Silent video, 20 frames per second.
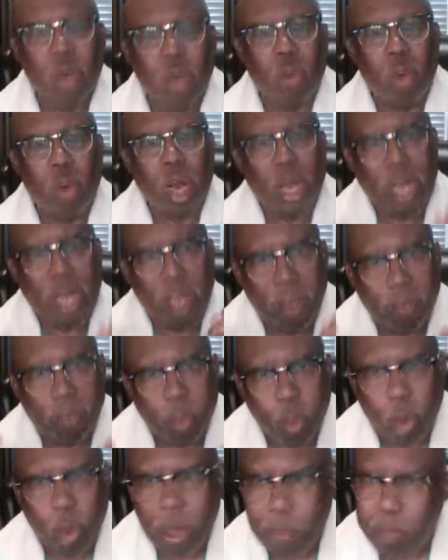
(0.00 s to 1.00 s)
Whatever
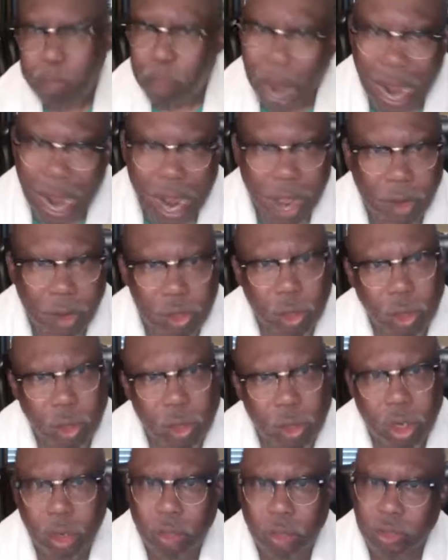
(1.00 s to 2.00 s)
we bound
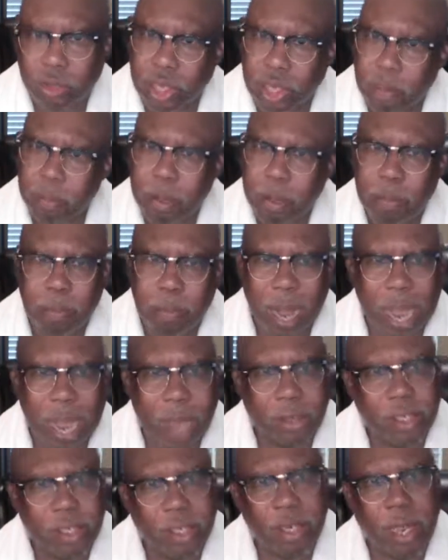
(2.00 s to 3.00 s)
on earth shall be
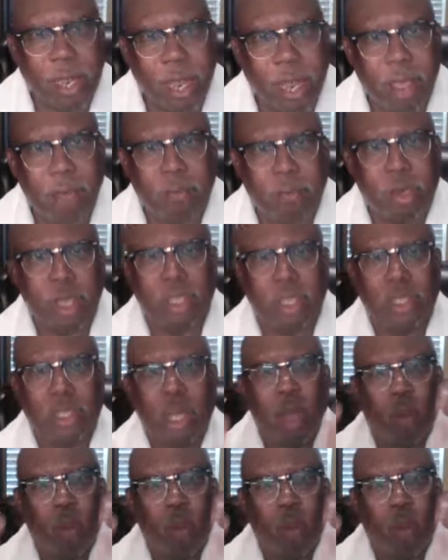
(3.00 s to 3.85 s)
bound in the heavenly.